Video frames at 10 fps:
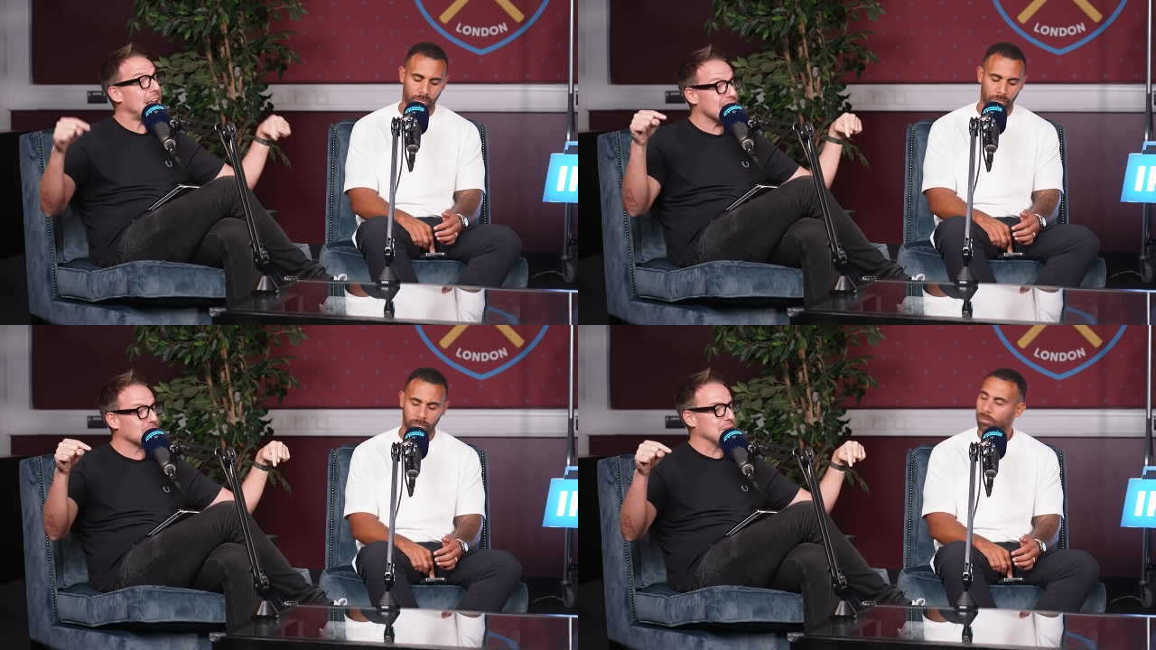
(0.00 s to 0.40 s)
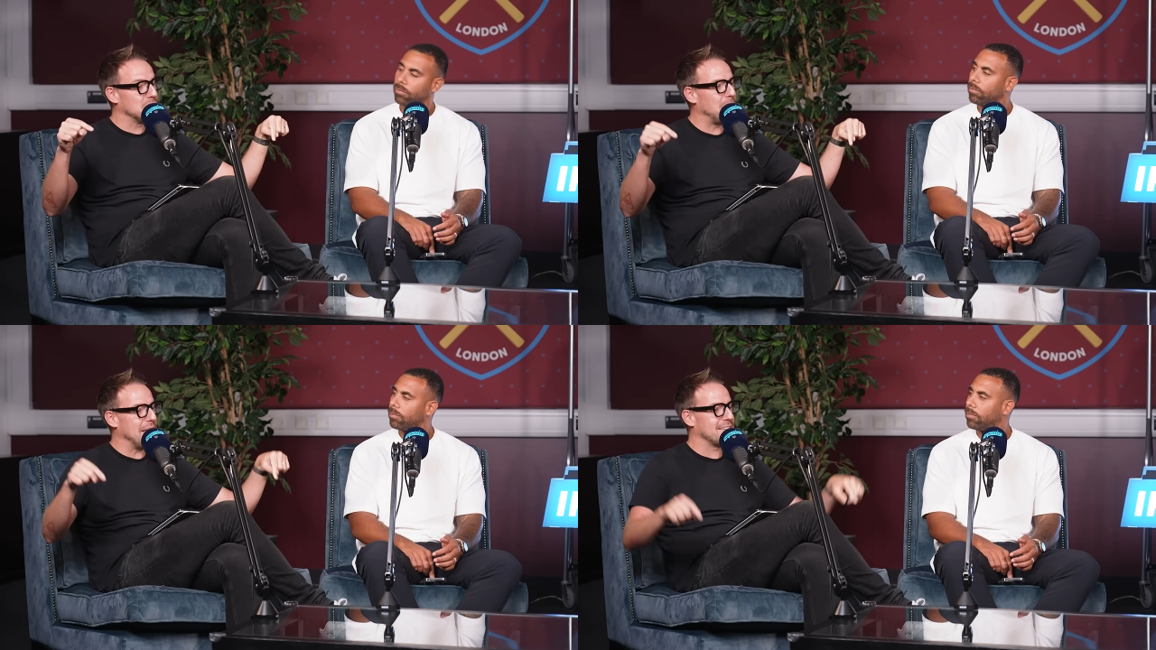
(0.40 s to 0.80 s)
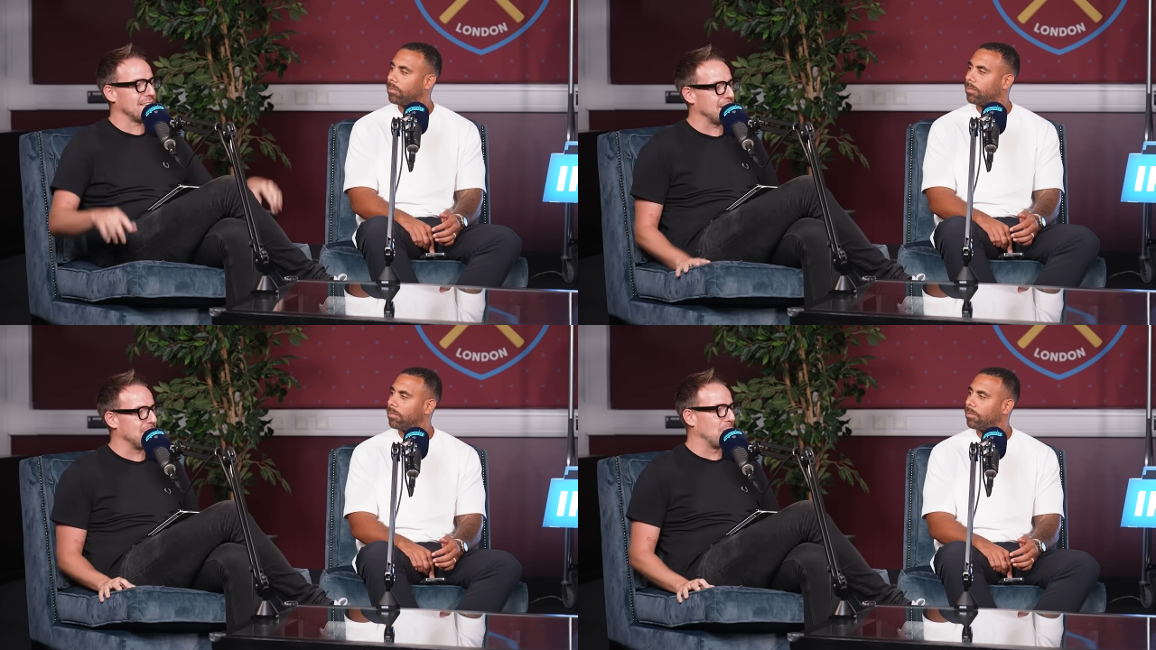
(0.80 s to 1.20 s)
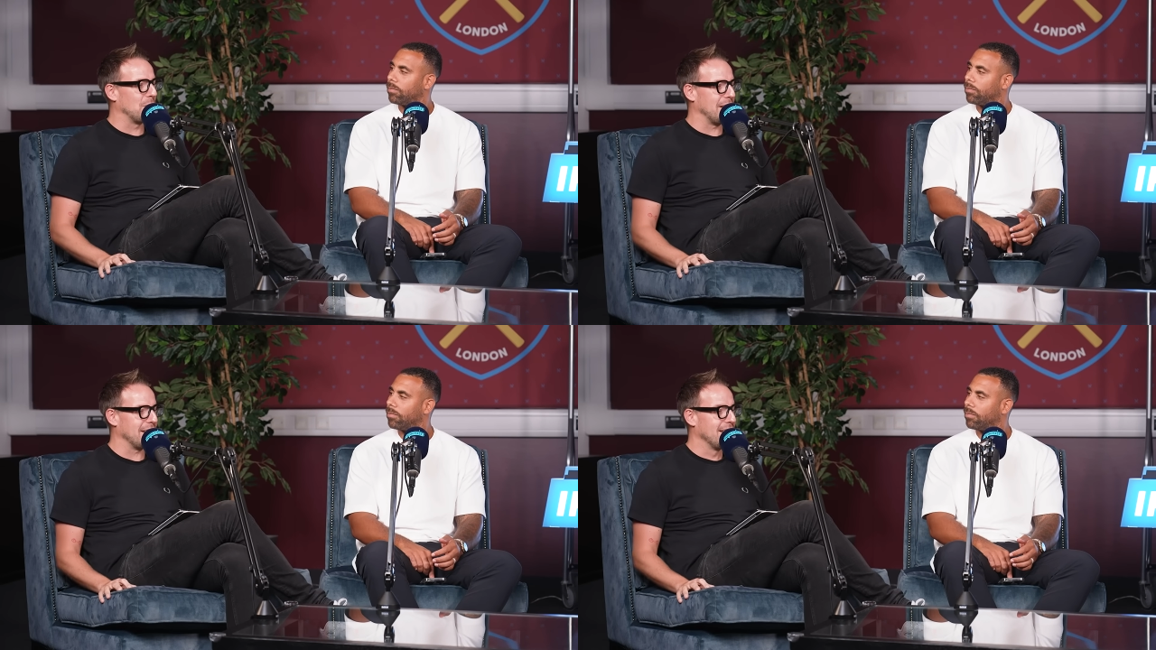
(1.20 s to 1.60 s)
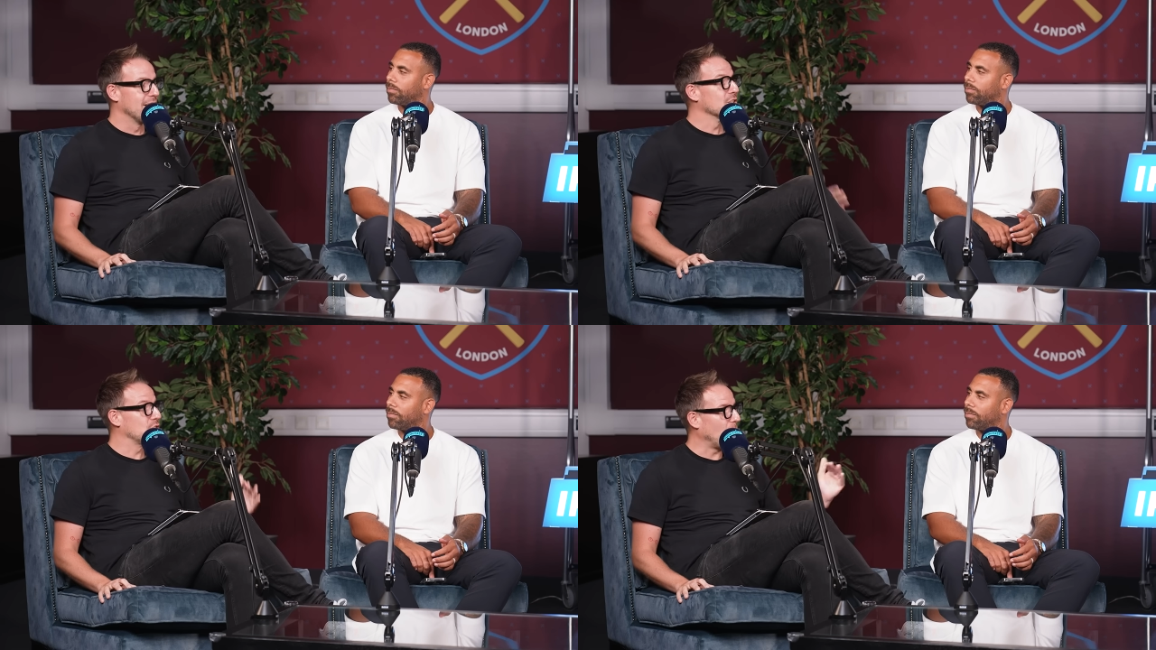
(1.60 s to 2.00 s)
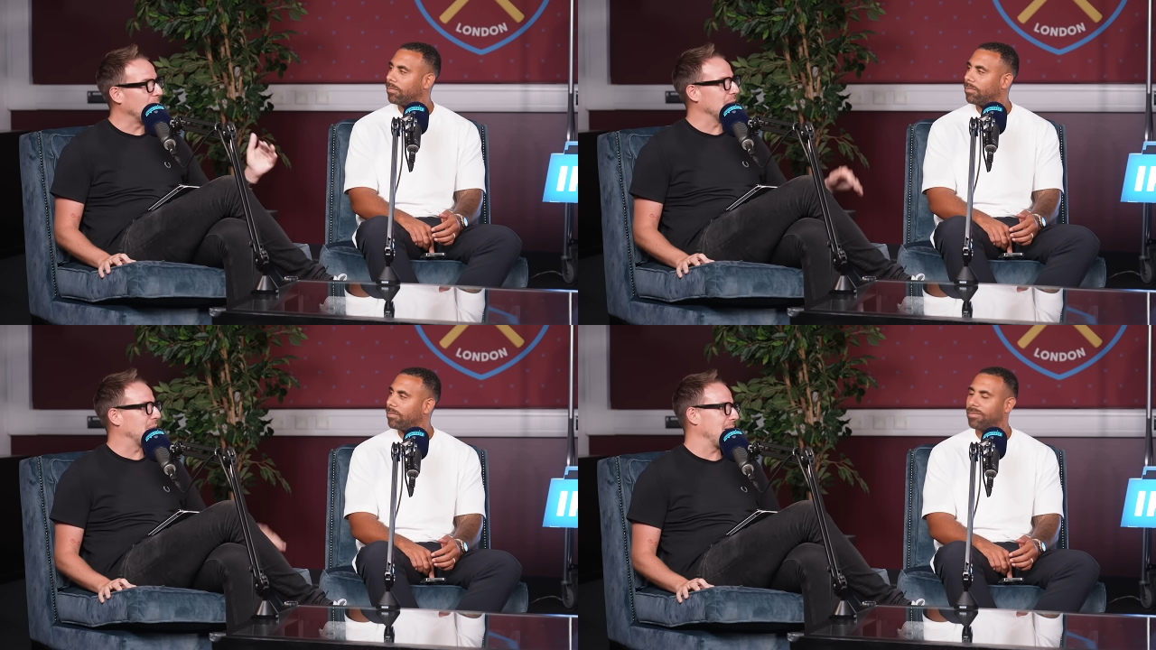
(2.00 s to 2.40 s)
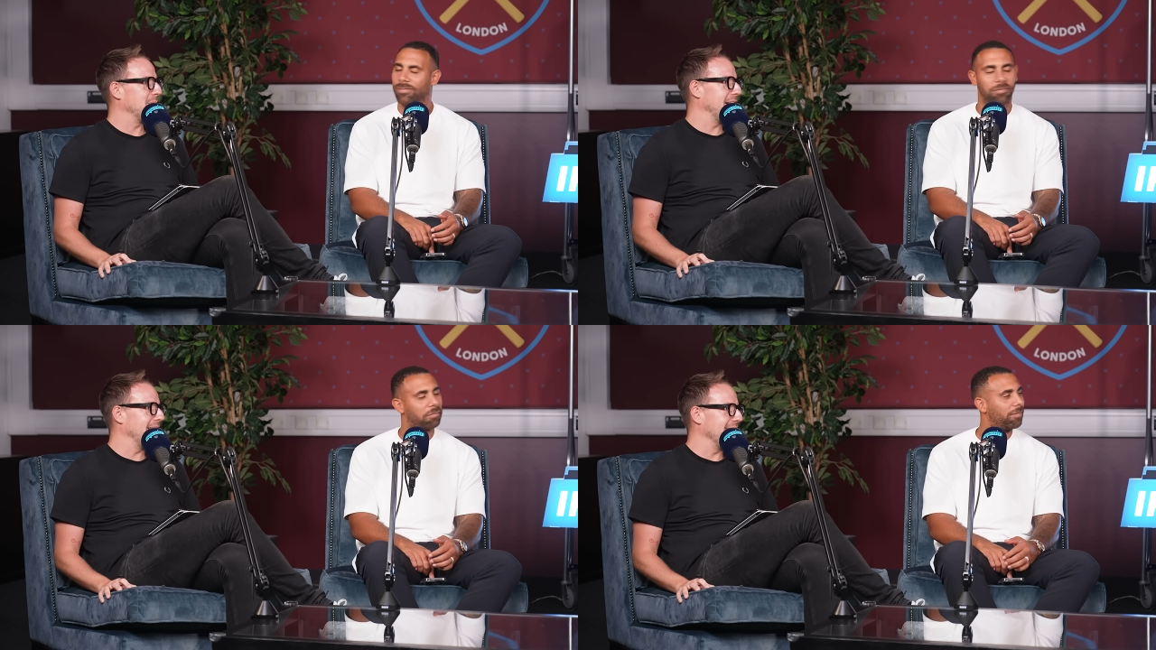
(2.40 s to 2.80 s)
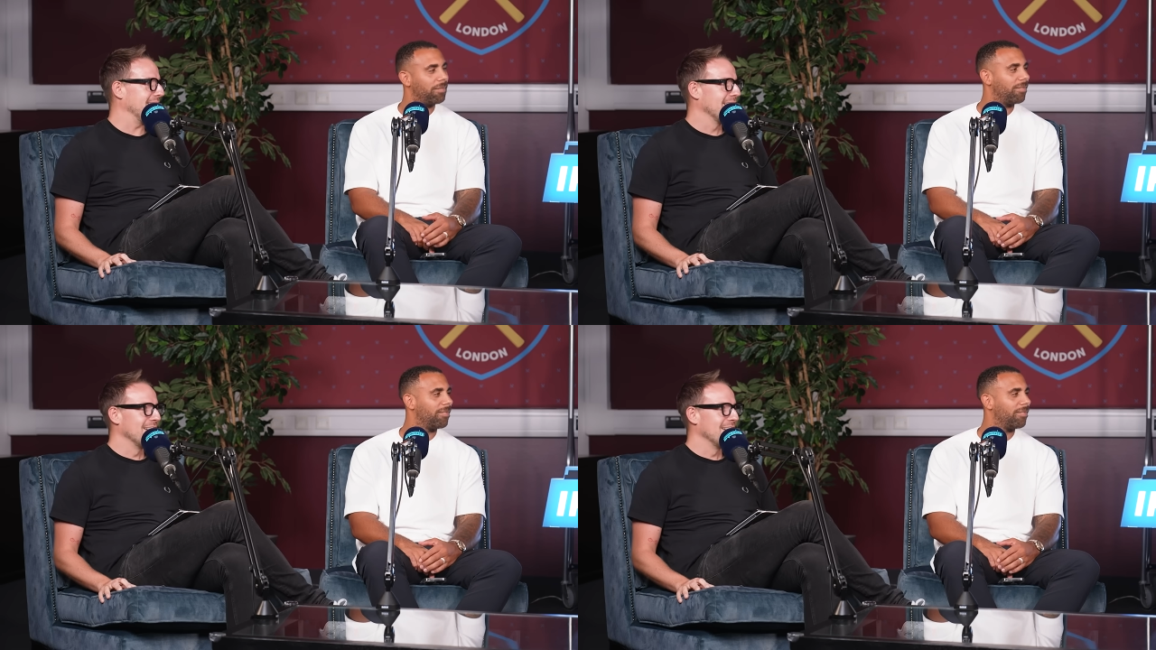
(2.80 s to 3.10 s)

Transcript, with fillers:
Speaker 1: as we speak, Sunday morning, top of the Premier League.